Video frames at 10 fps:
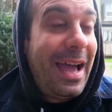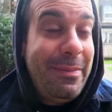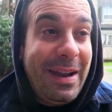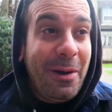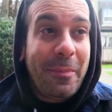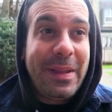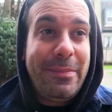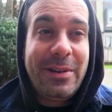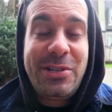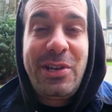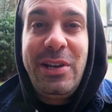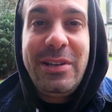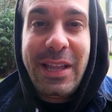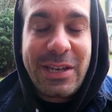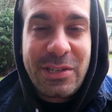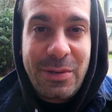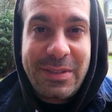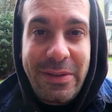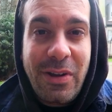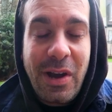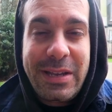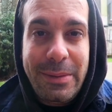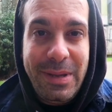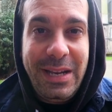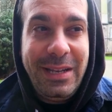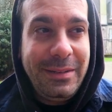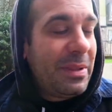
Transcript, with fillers: I mean, I don't blame her. She couldn't, like, she was having a hard time eating.